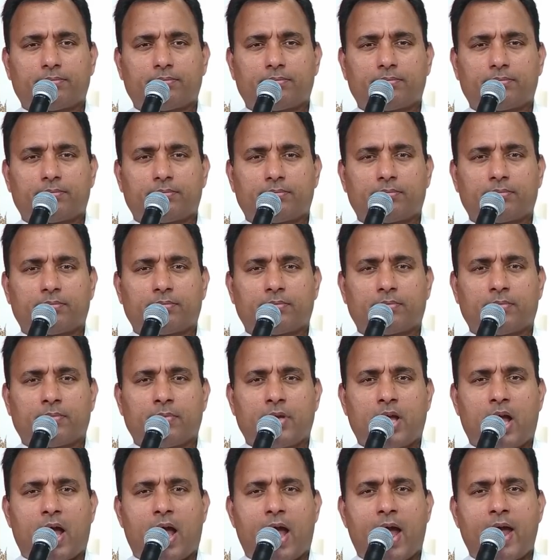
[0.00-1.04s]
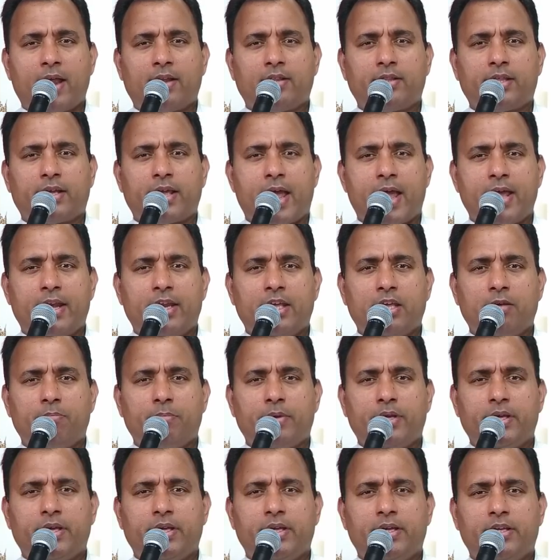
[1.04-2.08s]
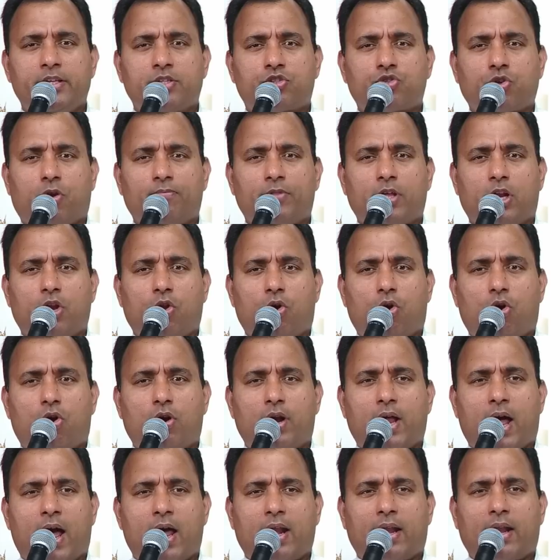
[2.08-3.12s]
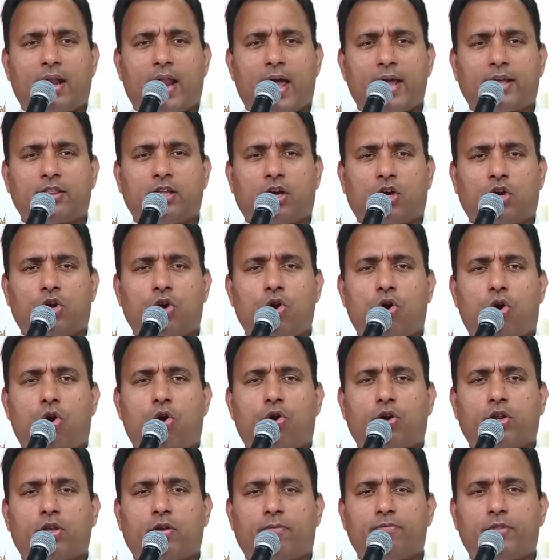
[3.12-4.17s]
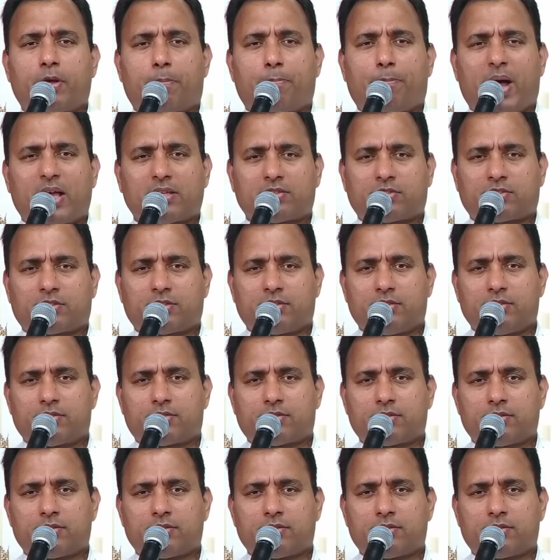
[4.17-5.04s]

perish. And the enemies of the Lord are like the glory of the pastures.